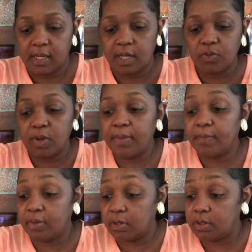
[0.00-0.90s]
And
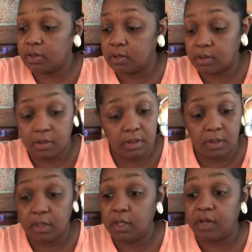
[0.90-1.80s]
remember,
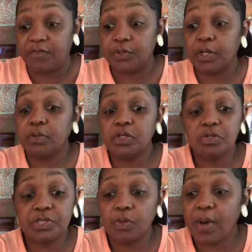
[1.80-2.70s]
if you don't
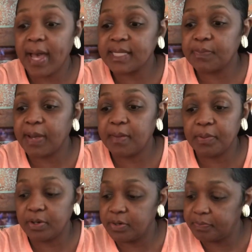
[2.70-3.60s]
use the wax
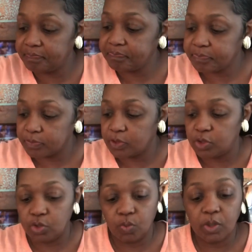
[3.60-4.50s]
paper,
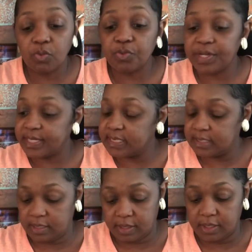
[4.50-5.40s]
you will
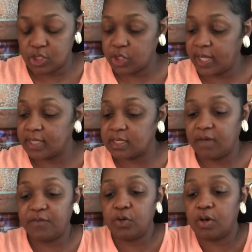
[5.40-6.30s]
risk the chance
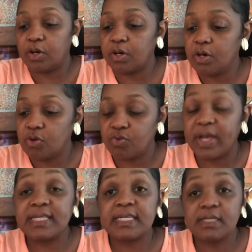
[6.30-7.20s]
of your
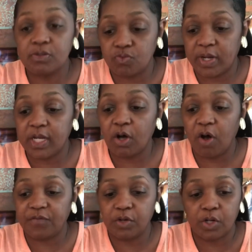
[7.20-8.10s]
resin running
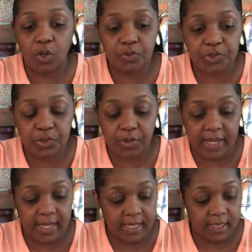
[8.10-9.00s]
off your coaster
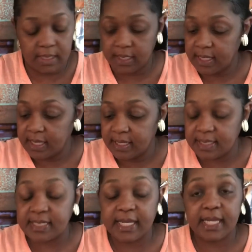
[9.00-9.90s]
and
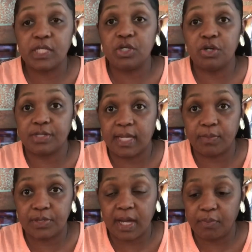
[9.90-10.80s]
sticking to your
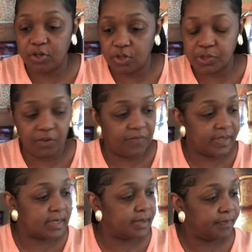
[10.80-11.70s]
tabletop or your
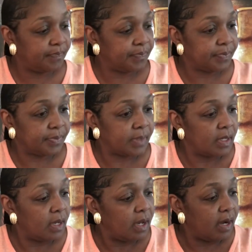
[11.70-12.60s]
surface.
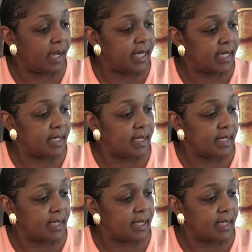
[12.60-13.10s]
All right,